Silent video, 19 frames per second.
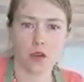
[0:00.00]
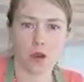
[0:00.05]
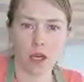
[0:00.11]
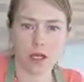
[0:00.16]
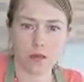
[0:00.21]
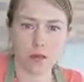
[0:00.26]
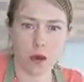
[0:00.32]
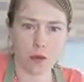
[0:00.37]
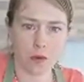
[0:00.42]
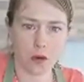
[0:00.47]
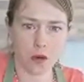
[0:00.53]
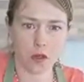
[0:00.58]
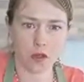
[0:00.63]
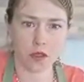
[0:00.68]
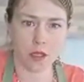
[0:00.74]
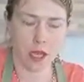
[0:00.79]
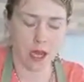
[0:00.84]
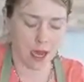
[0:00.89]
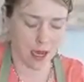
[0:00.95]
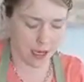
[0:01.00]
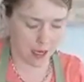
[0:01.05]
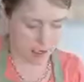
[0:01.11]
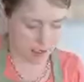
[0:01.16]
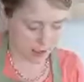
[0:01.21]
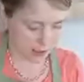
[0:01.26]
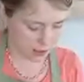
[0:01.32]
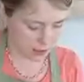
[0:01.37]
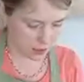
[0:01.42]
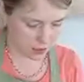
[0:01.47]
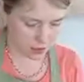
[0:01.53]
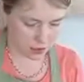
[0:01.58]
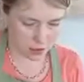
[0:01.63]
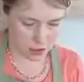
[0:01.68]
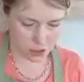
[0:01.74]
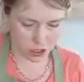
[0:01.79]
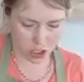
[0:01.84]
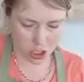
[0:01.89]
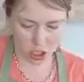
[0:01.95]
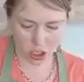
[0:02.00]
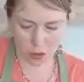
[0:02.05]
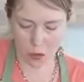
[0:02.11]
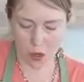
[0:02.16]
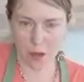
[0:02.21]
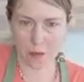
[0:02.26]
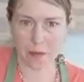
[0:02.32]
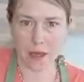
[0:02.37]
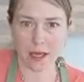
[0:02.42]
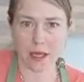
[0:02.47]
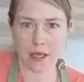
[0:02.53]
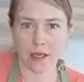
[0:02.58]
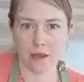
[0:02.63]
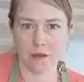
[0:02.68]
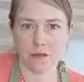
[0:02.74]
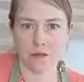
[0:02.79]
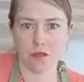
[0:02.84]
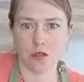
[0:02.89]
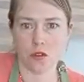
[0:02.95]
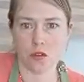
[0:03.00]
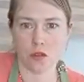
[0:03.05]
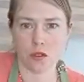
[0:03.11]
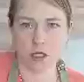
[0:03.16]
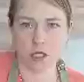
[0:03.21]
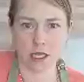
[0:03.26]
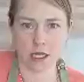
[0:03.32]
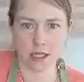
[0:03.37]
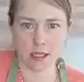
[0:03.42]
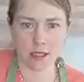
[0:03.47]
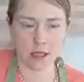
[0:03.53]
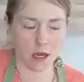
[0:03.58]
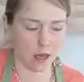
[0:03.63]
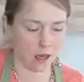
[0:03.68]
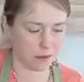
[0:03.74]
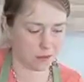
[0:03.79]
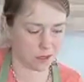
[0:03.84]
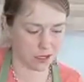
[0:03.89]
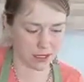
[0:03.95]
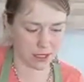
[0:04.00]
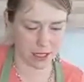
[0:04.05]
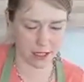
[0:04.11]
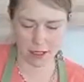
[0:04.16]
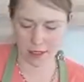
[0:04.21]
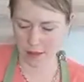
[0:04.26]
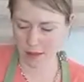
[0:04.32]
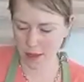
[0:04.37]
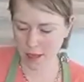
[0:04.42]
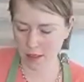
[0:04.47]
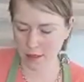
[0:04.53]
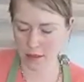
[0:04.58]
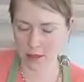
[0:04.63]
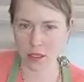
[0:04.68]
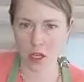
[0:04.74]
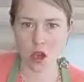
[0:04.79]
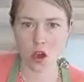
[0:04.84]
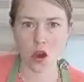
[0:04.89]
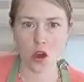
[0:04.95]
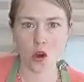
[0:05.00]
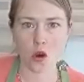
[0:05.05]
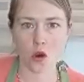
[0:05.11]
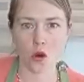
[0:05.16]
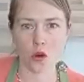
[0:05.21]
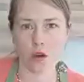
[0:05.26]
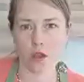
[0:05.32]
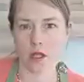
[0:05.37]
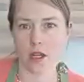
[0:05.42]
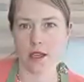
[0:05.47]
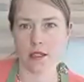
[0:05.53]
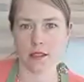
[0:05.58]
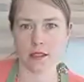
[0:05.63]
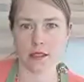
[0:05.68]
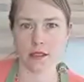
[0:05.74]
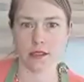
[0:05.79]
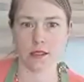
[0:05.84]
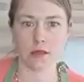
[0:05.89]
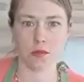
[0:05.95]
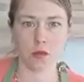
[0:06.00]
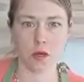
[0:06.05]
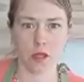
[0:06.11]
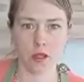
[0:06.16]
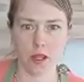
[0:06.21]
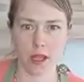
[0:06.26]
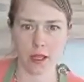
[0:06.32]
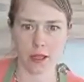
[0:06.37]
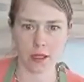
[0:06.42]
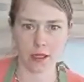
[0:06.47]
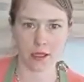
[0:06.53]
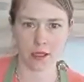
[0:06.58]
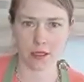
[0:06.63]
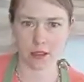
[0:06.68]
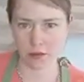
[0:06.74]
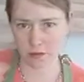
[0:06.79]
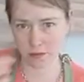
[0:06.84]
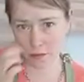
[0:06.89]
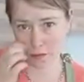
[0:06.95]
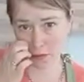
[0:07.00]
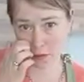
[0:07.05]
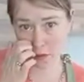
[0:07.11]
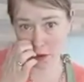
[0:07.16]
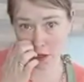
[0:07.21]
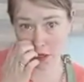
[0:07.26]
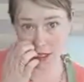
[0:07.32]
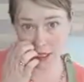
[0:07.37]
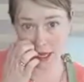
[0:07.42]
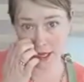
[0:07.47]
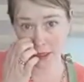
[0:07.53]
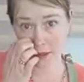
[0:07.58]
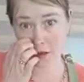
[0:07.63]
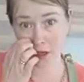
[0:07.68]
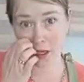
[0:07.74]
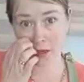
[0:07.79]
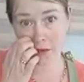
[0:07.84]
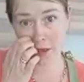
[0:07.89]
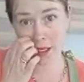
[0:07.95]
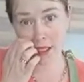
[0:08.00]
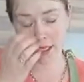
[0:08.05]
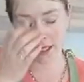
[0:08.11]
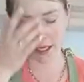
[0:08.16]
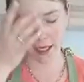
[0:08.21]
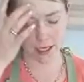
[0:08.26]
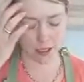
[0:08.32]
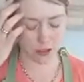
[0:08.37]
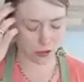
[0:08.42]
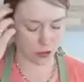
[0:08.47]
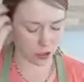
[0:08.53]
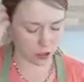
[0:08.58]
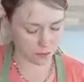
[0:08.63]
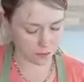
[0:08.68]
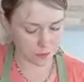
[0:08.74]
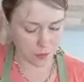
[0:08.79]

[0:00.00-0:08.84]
I'd pop on and show you what I'm making for tea tonight. I'm just getting things organised because it's one then I can throw together quite quickly later on.